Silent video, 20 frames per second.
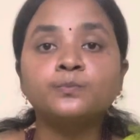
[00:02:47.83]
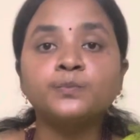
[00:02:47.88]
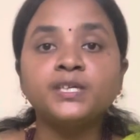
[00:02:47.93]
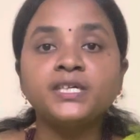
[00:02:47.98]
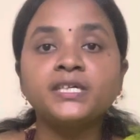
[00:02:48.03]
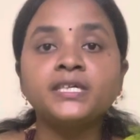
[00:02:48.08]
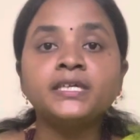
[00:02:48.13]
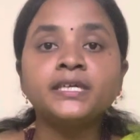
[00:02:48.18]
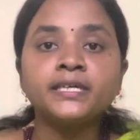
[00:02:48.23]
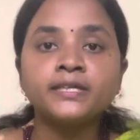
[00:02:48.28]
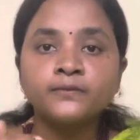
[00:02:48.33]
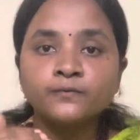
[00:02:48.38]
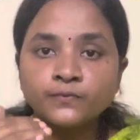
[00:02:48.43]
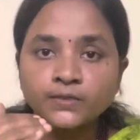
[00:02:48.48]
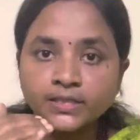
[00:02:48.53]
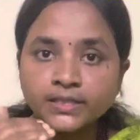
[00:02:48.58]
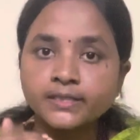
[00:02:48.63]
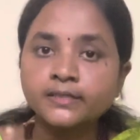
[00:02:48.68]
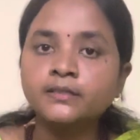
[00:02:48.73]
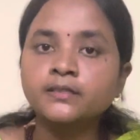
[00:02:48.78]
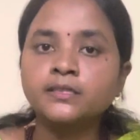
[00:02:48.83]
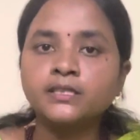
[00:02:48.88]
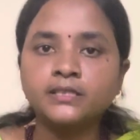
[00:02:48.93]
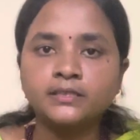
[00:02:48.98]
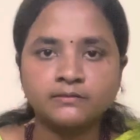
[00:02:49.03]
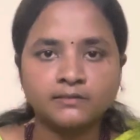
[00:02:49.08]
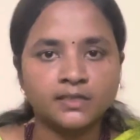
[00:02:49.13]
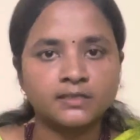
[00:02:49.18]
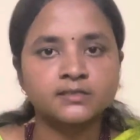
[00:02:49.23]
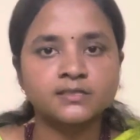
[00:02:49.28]
being inferiorly
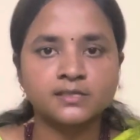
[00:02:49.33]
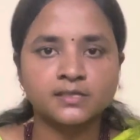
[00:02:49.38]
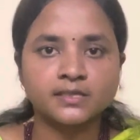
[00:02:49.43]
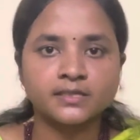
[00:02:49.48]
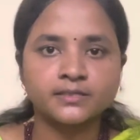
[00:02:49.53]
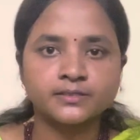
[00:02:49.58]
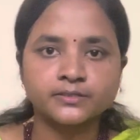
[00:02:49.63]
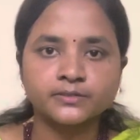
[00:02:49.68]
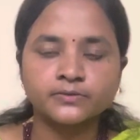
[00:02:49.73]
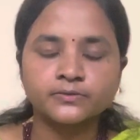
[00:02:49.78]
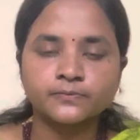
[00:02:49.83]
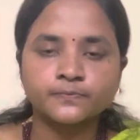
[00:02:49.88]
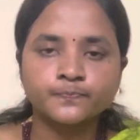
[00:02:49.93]
translated.